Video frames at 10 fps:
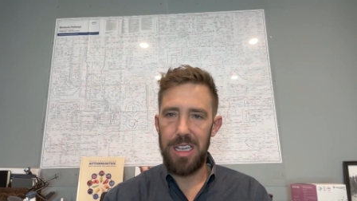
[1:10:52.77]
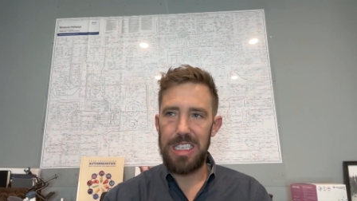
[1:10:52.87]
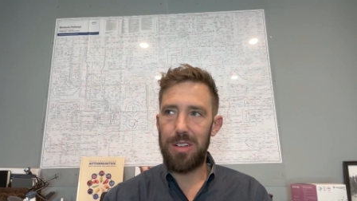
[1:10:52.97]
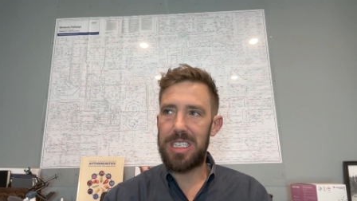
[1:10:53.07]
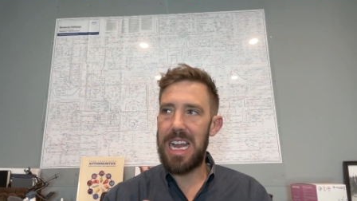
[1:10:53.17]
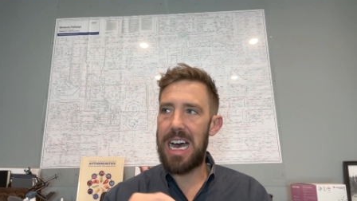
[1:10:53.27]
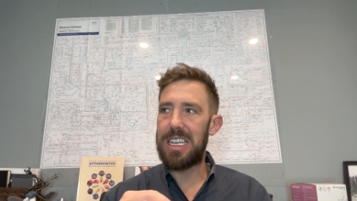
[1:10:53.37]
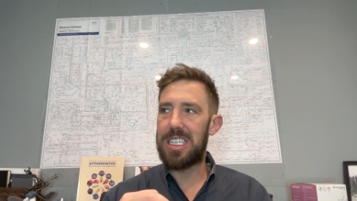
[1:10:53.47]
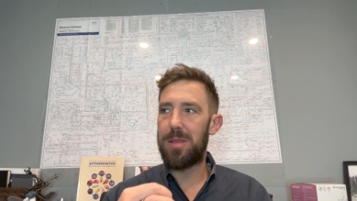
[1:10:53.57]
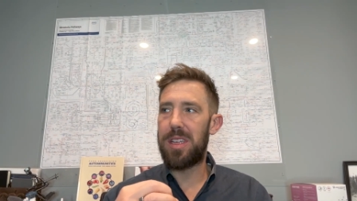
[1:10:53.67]
So yeah. it's
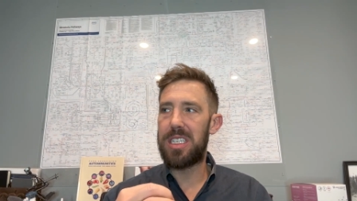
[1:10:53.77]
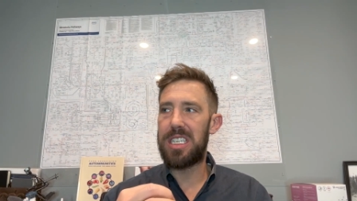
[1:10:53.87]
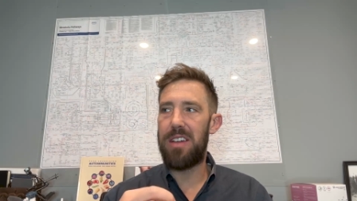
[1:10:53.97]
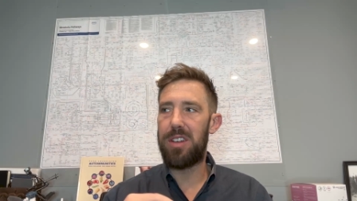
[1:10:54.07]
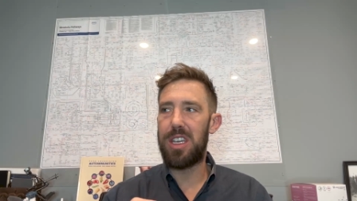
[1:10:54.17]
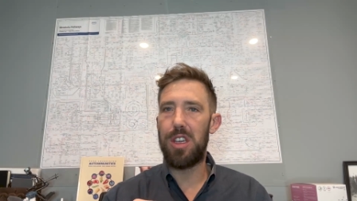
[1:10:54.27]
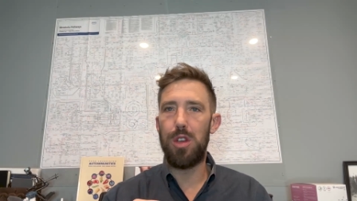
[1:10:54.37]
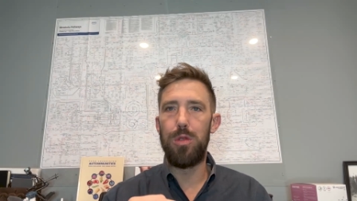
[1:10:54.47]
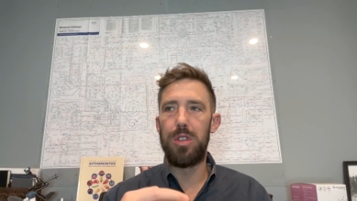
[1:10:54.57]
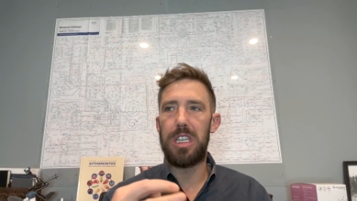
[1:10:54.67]
not something that's heavily
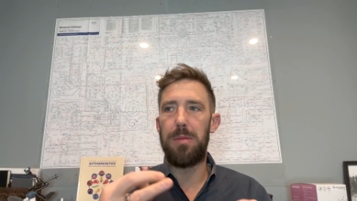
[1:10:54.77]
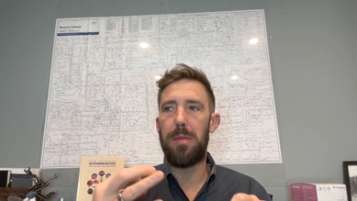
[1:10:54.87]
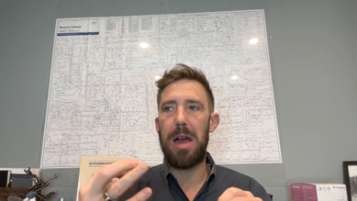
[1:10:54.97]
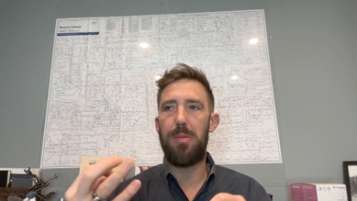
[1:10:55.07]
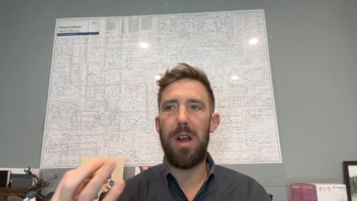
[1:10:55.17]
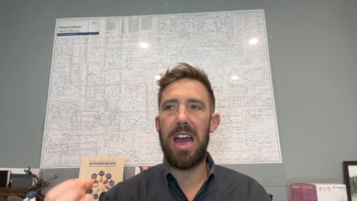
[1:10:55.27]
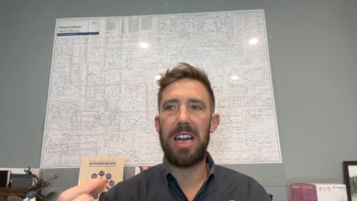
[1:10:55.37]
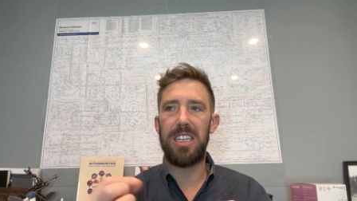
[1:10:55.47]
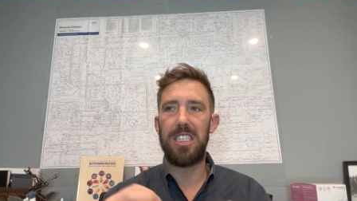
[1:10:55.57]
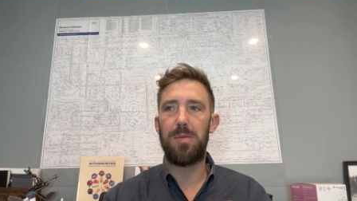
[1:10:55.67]
used in my
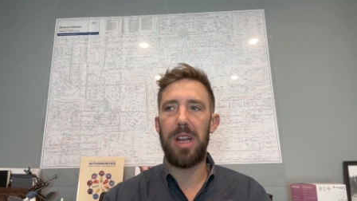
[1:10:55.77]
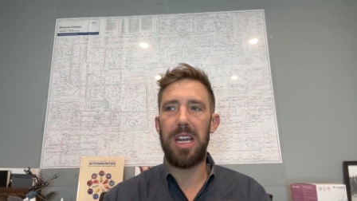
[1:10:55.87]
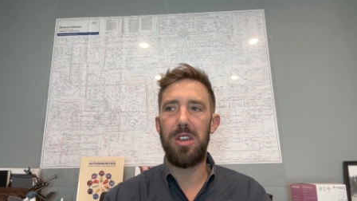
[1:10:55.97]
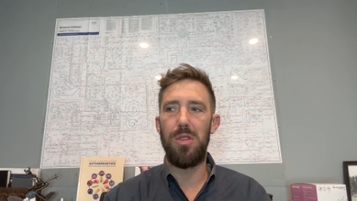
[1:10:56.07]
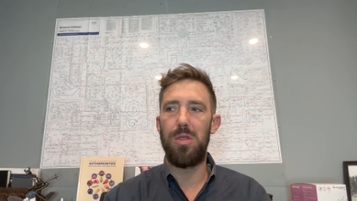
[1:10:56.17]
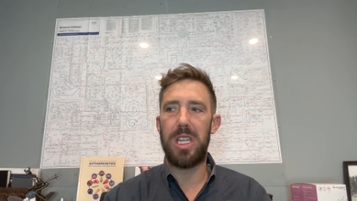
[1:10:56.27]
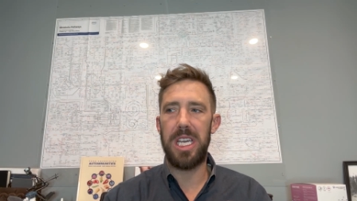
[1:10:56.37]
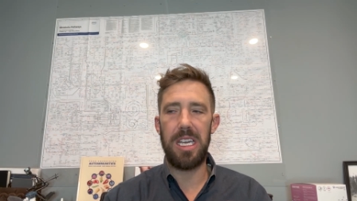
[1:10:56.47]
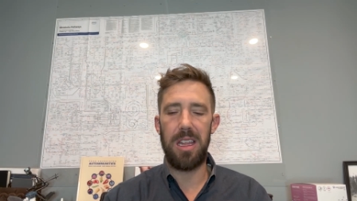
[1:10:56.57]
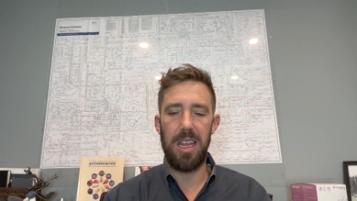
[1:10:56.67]
practice, but I do
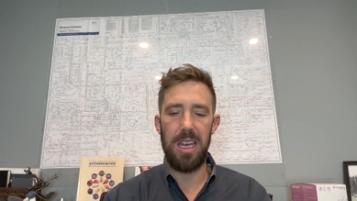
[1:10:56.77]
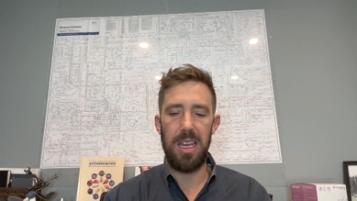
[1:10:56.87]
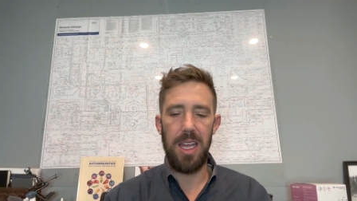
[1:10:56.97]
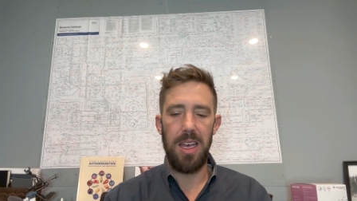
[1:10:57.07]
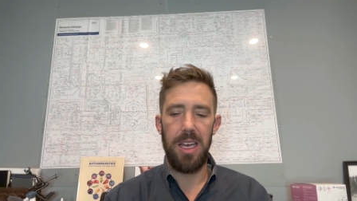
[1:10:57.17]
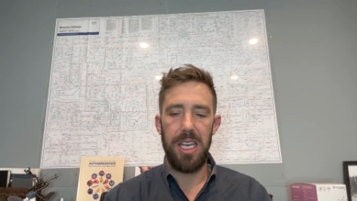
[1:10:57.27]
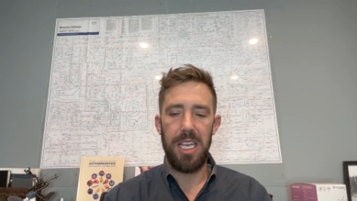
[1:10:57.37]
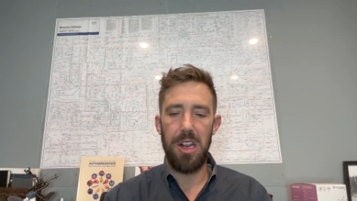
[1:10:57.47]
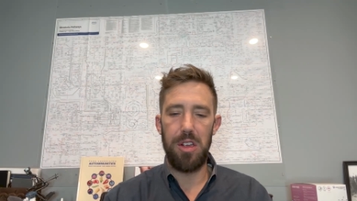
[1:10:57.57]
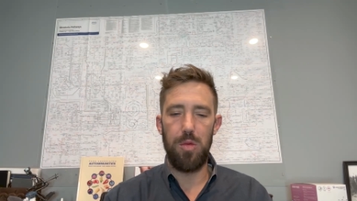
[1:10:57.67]
think that,
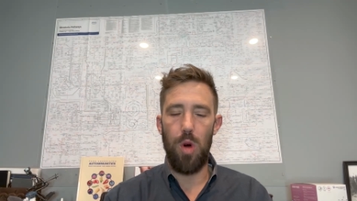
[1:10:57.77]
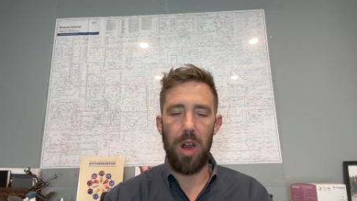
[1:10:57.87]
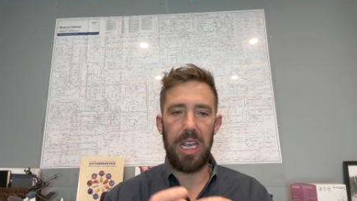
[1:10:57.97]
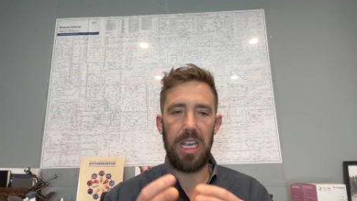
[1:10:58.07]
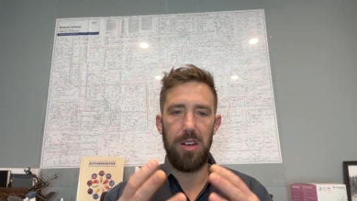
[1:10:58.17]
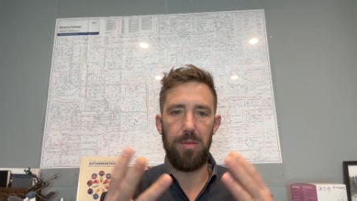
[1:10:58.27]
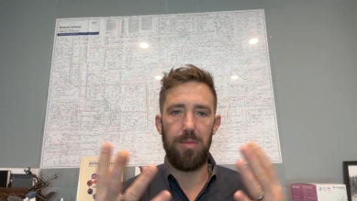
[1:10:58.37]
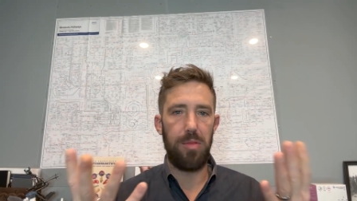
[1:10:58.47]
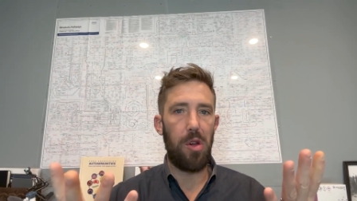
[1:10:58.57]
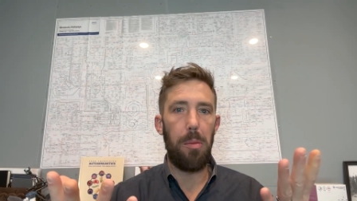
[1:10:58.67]
you know, you want to get your,
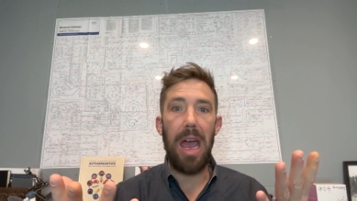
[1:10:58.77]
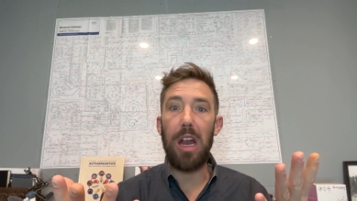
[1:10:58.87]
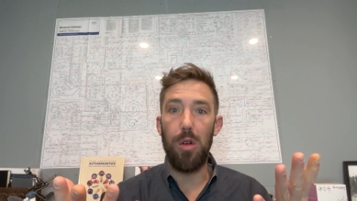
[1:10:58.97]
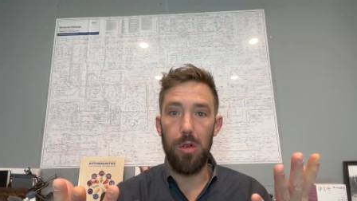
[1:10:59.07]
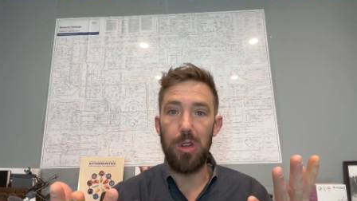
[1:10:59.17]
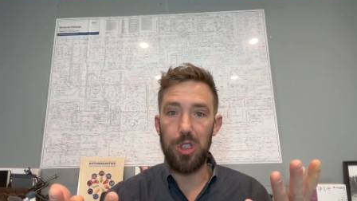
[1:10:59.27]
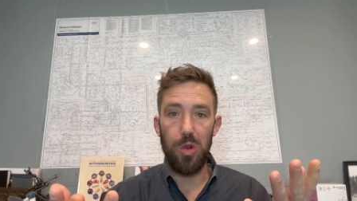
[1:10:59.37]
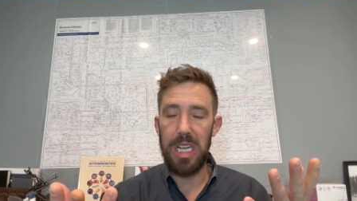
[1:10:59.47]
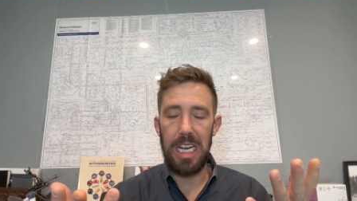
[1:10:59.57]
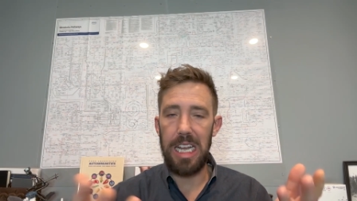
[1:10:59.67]
your
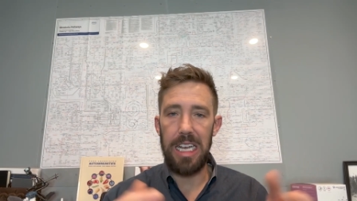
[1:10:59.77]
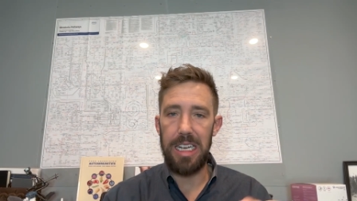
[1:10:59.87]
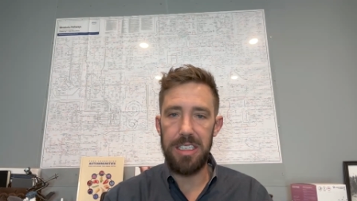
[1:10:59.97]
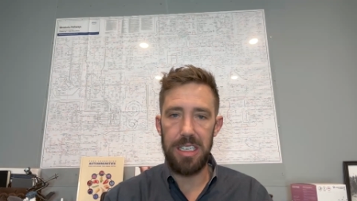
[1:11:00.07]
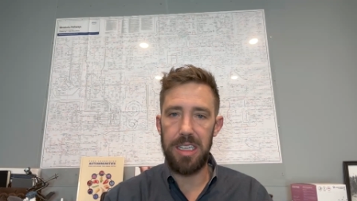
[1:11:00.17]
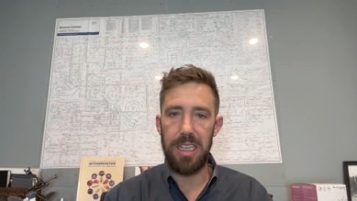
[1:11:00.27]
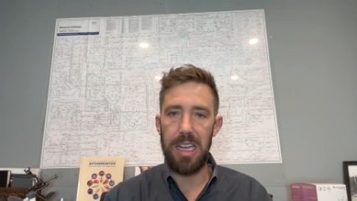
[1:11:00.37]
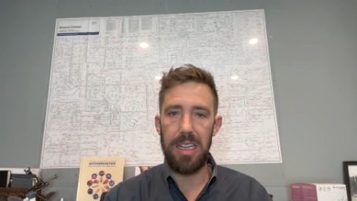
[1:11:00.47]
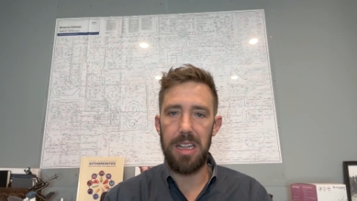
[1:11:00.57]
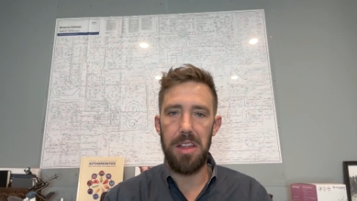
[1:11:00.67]
micronutrient needs and,
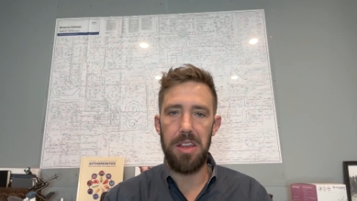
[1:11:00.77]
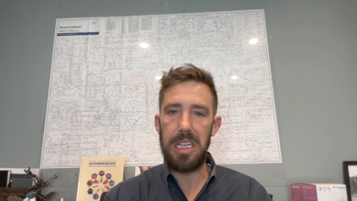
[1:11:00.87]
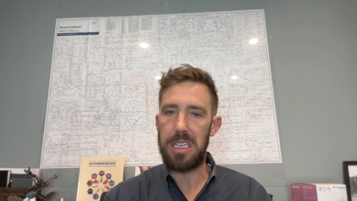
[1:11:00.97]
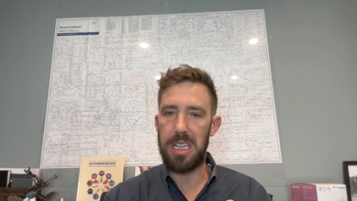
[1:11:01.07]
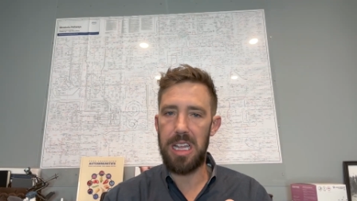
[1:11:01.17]
and, and things like